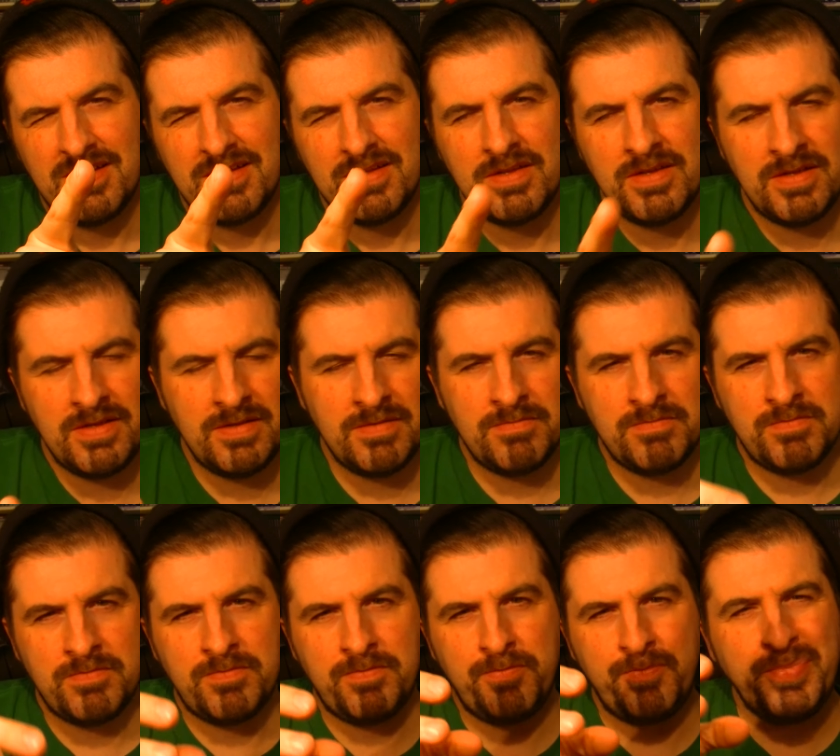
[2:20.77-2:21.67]
be
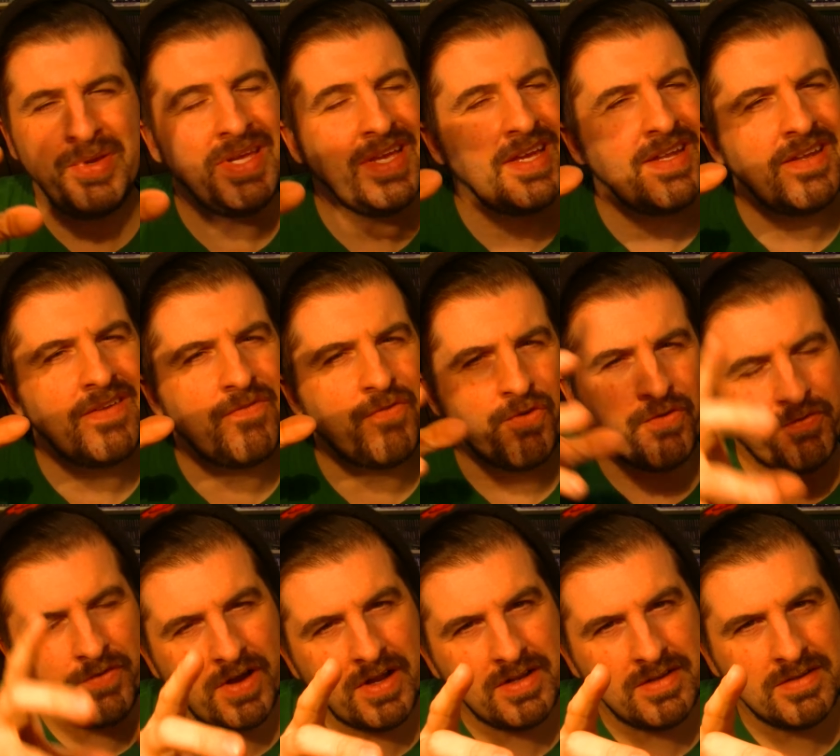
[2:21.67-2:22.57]
in it for
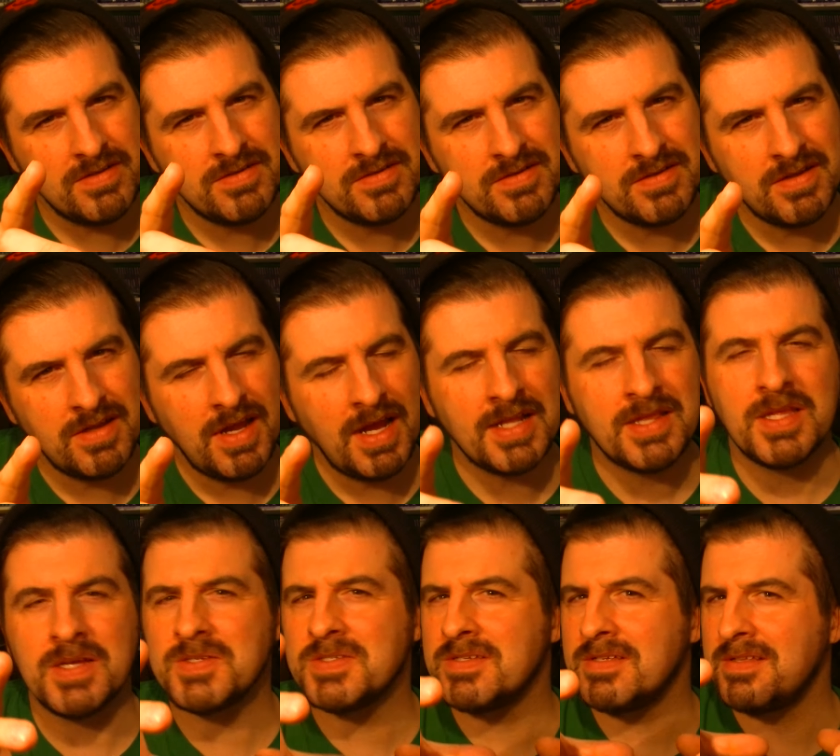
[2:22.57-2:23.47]
fun. It
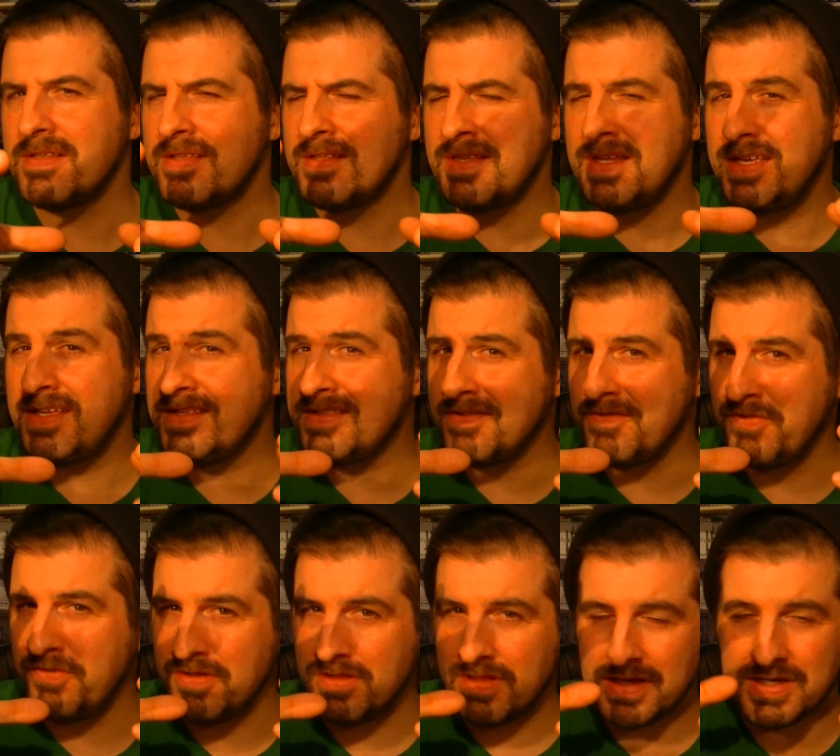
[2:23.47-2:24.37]
doesn't need to
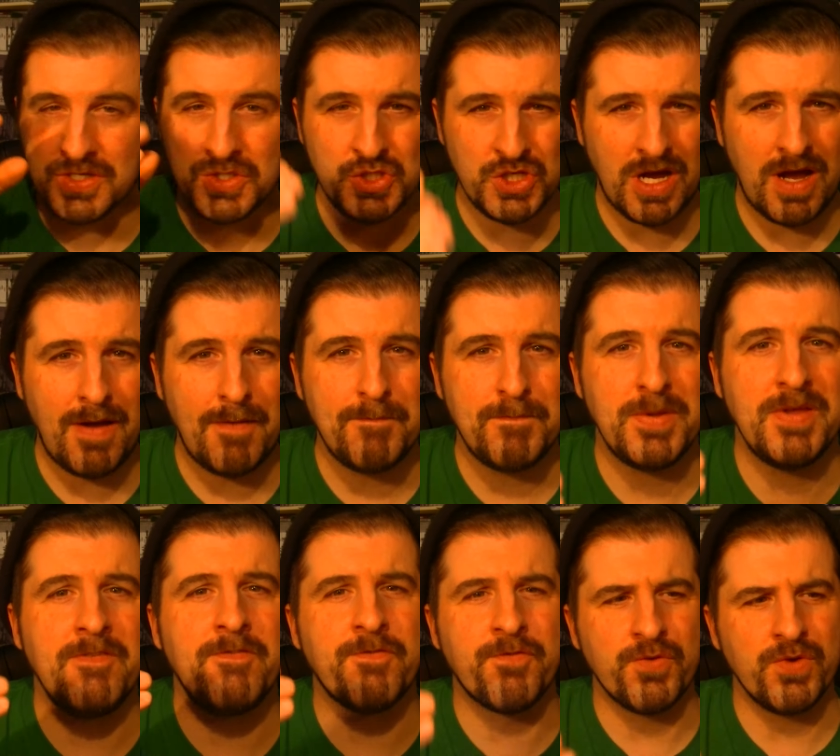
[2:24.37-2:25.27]
feel like a job.
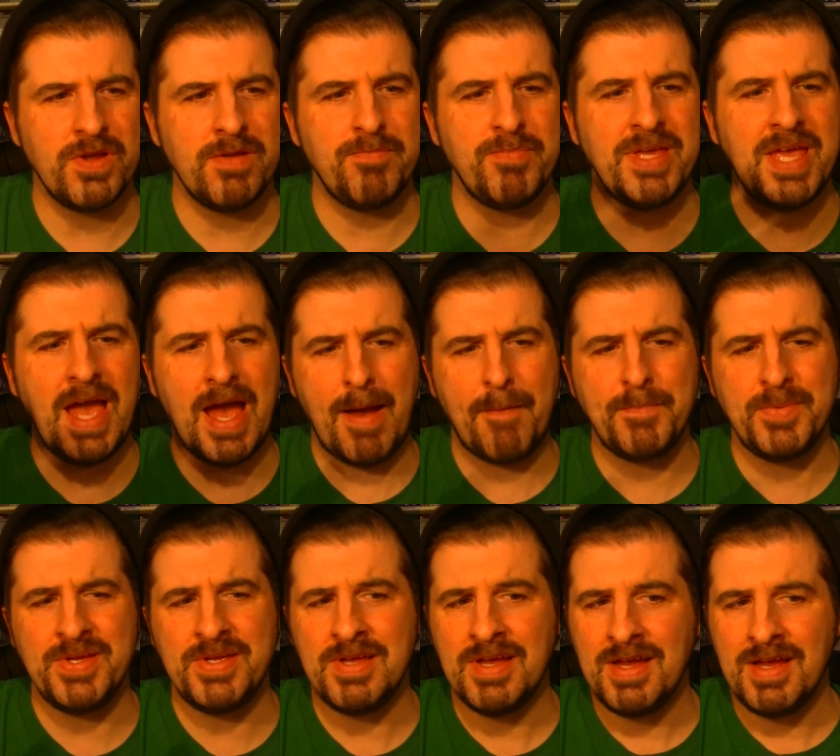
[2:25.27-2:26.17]
Be free, be
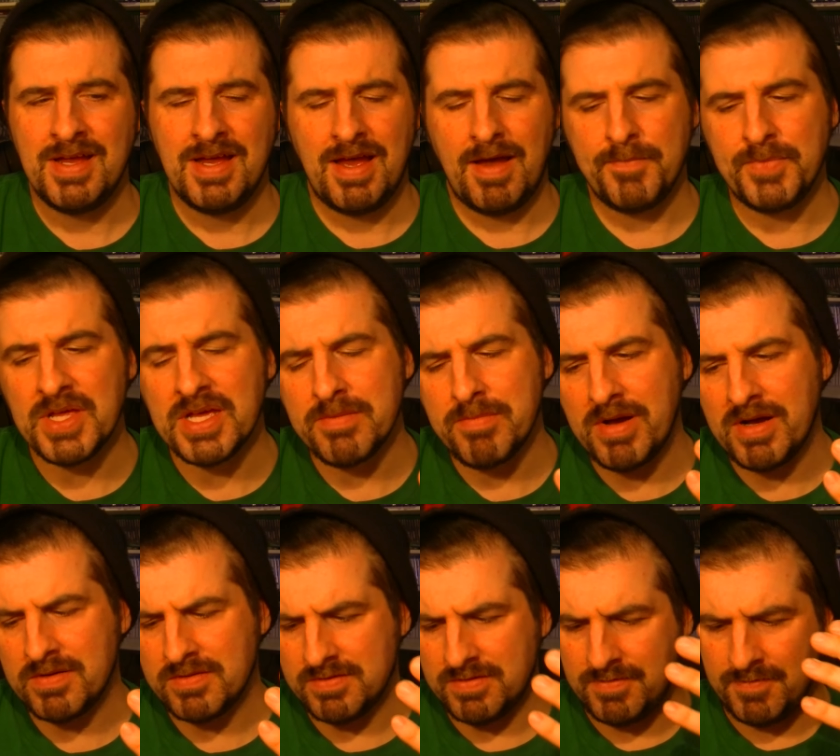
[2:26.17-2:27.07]
happy. I'm thinking
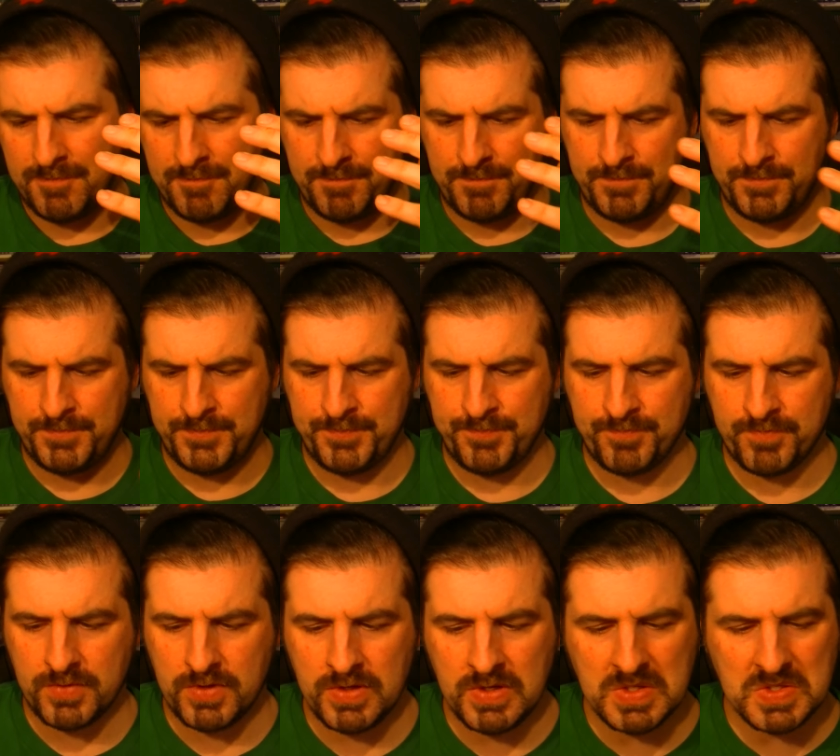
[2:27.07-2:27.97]
about
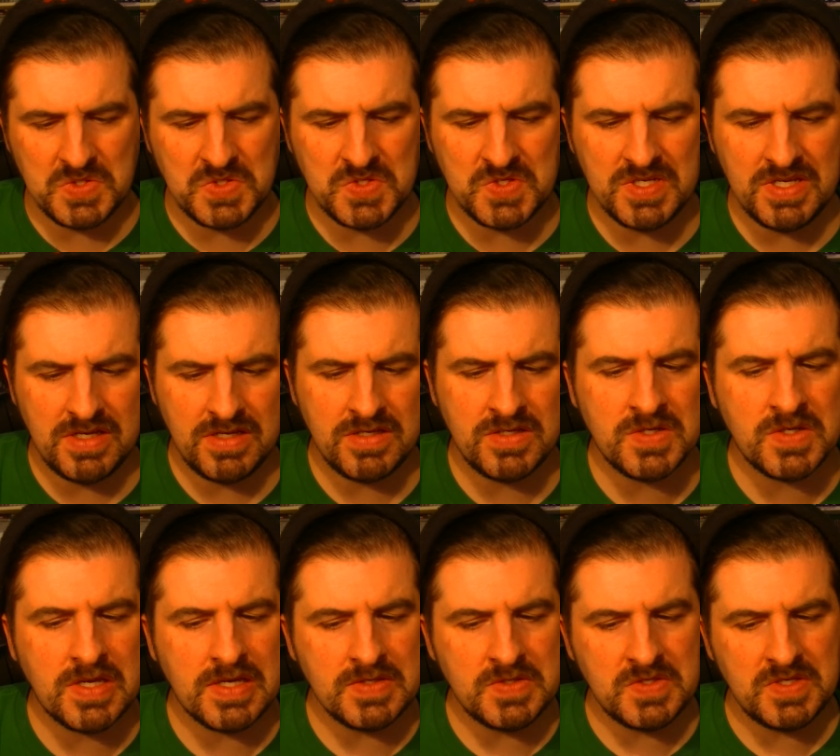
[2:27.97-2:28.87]
you could see you
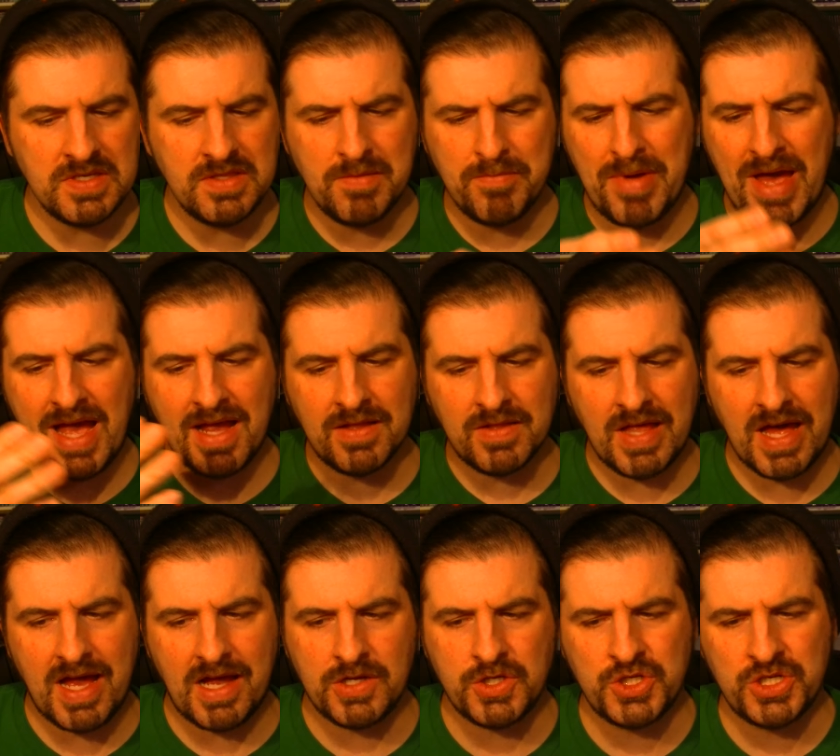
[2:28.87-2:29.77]
could see the
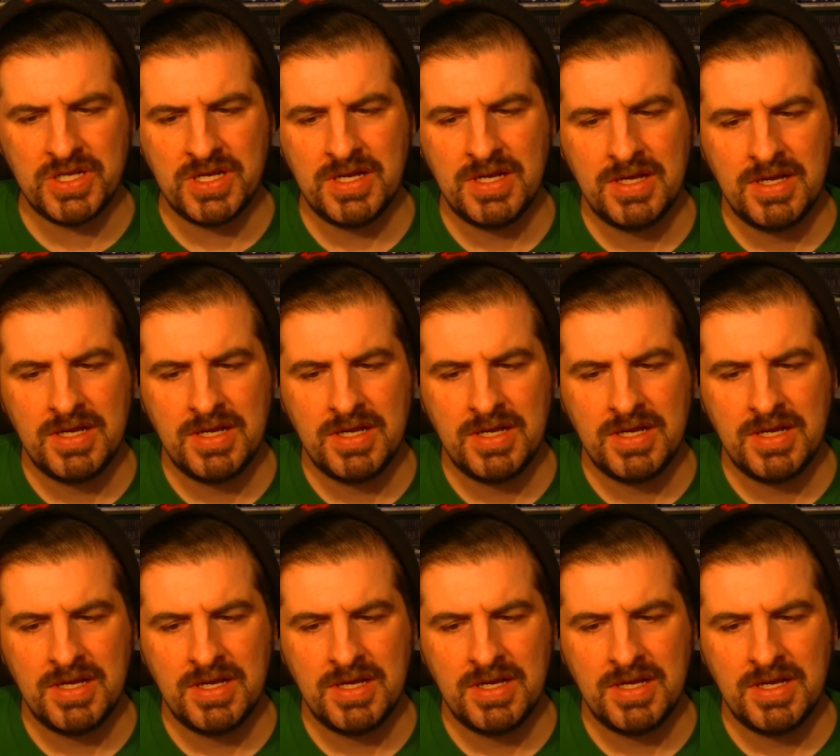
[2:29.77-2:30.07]
backlash.